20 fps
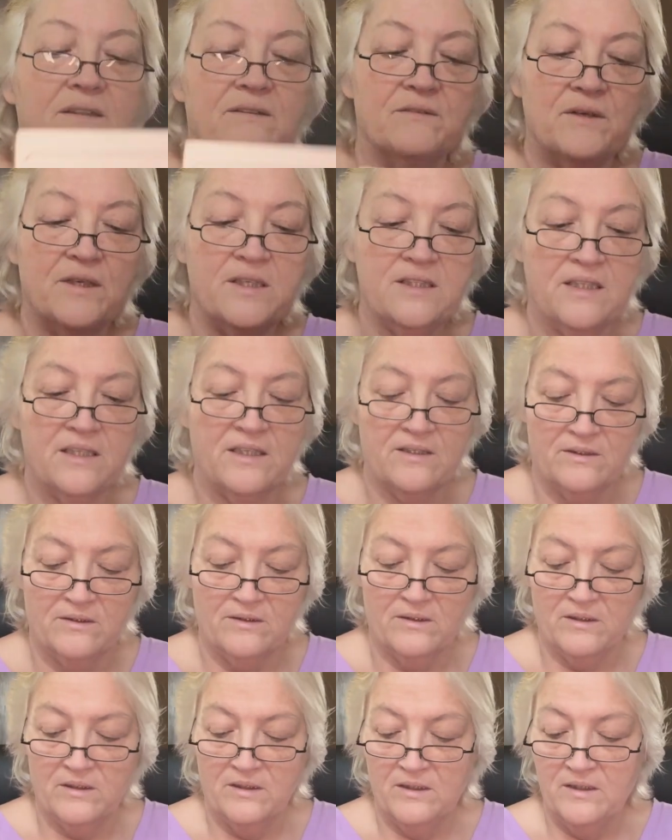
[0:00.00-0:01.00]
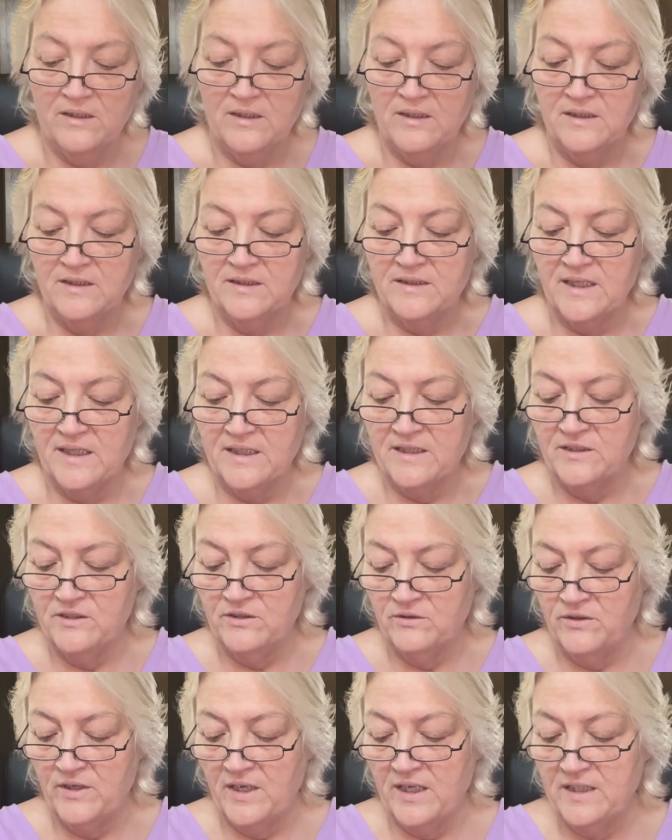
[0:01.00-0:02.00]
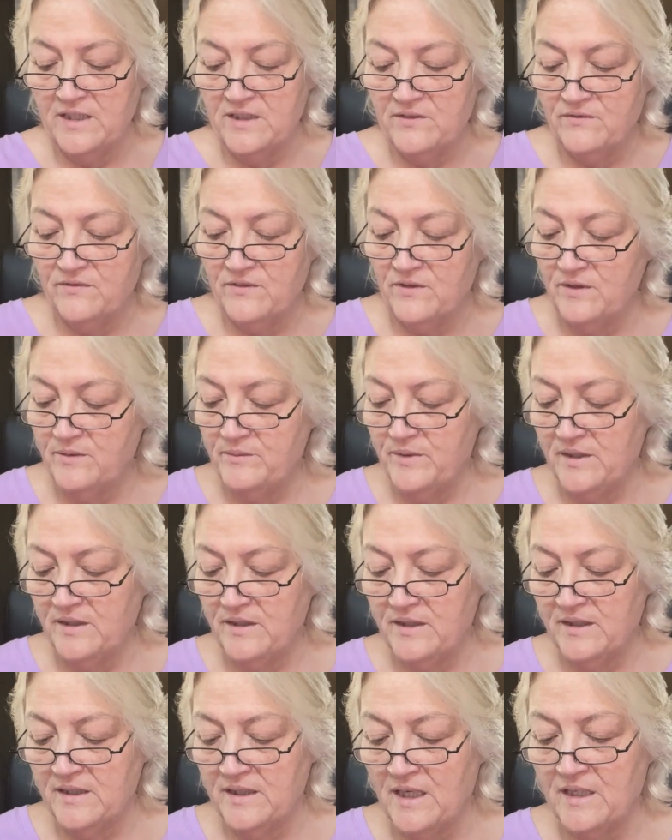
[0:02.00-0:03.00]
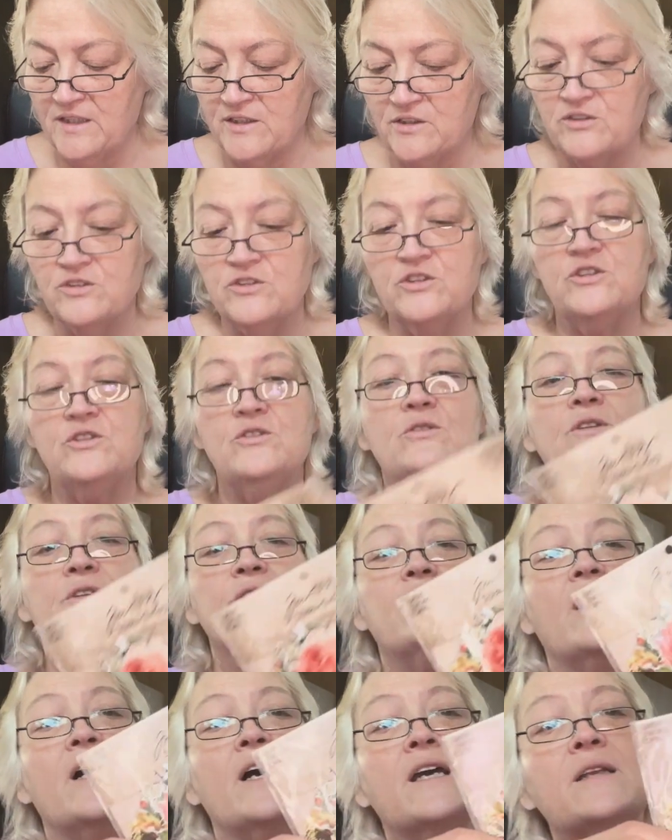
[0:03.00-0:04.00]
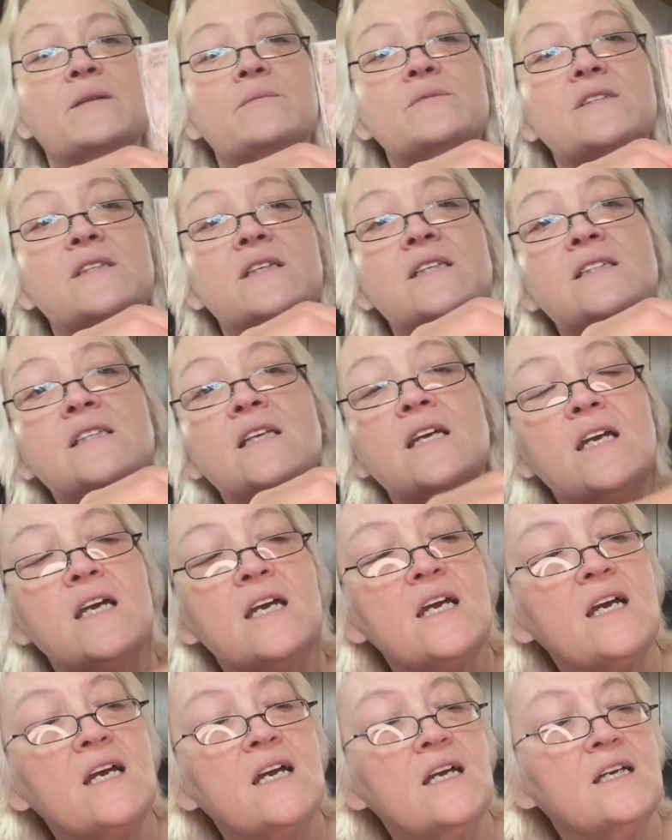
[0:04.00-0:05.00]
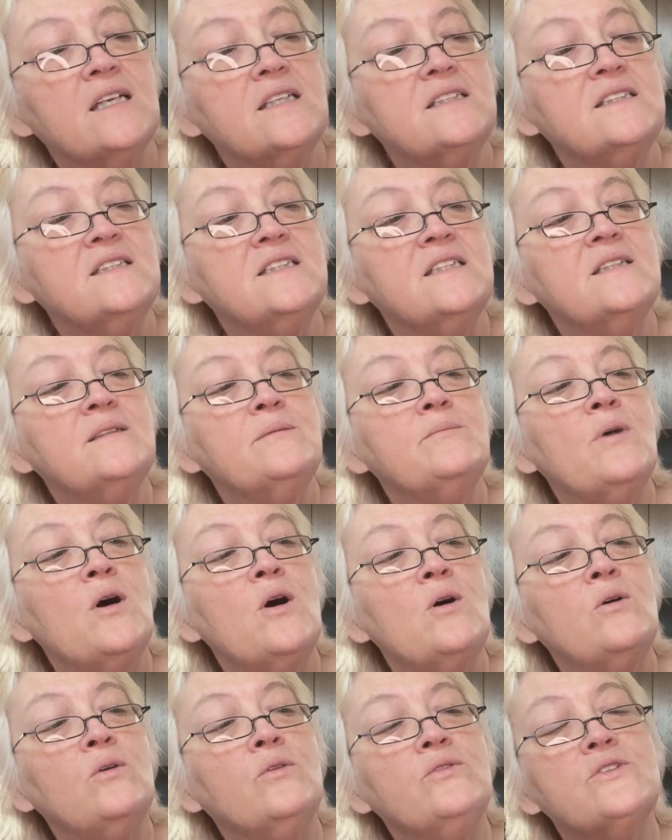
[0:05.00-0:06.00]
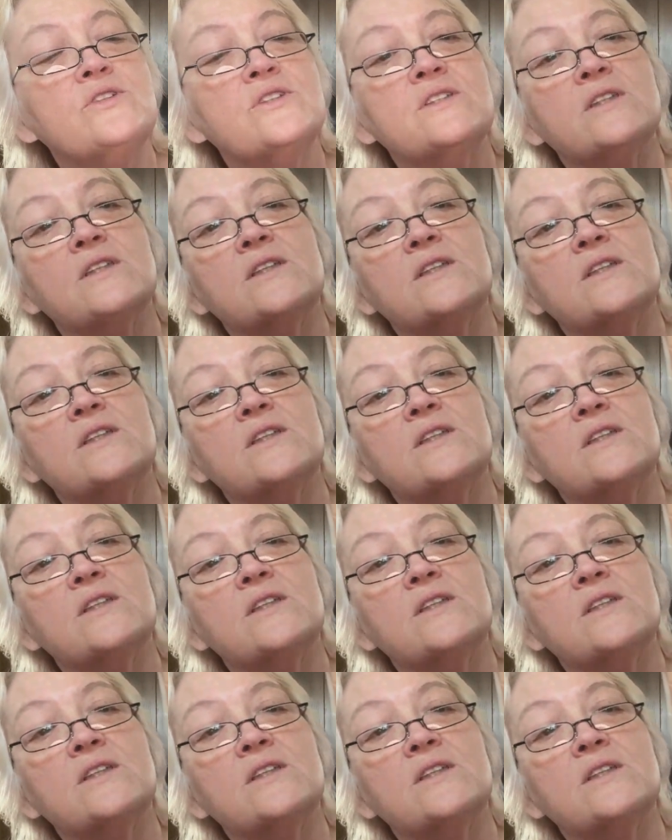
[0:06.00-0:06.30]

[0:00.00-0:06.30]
Right there. That is who that is from. We got cute little items. These Tim Holtz.